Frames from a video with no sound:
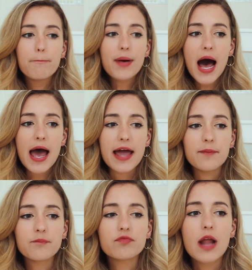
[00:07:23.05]

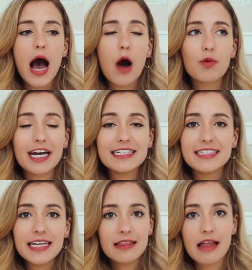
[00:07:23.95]
But what I
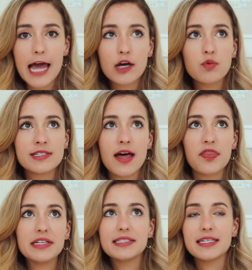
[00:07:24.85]
didn't like was that
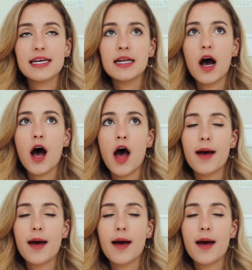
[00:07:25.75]
they didn't